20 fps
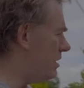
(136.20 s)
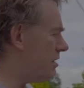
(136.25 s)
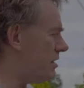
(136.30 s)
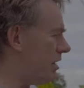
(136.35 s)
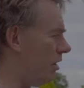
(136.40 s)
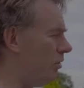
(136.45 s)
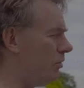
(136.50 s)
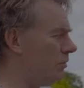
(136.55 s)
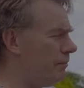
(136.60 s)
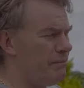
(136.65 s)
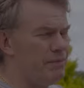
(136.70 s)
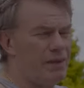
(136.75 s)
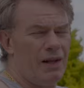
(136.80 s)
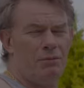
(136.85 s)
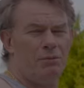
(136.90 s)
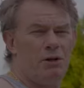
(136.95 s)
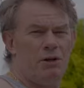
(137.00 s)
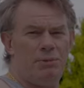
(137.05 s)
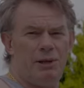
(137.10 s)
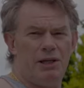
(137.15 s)
So
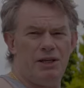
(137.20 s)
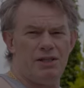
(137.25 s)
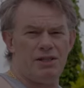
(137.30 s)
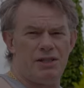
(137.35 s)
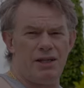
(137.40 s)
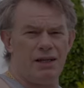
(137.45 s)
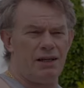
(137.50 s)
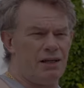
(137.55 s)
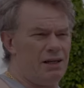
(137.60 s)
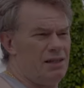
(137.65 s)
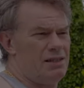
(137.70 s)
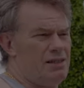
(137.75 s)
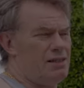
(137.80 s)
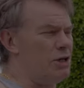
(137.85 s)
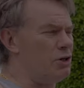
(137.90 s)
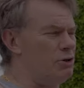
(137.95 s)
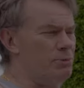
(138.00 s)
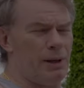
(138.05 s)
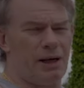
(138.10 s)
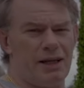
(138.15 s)
I'm going to be using a
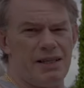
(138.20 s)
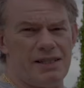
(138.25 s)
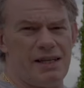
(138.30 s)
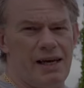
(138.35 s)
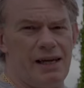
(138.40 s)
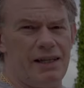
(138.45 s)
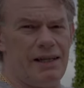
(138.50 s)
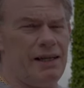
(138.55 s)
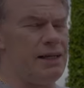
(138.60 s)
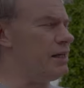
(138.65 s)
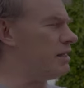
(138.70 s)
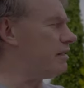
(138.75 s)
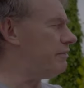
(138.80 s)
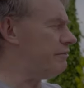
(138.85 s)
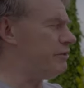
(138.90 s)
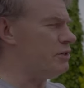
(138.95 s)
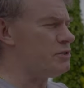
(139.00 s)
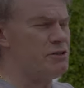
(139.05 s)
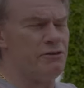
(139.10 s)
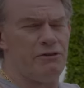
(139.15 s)
single bucket technique.
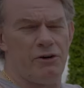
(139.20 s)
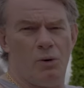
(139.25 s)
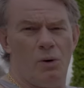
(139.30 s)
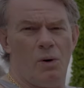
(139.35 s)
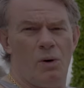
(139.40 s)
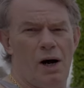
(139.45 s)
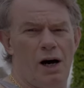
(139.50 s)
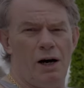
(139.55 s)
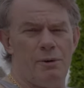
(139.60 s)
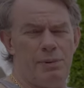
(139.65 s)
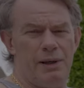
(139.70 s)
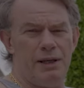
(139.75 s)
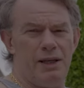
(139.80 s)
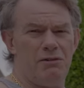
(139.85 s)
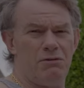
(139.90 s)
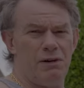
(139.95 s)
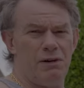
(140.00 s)
First of all, I'll be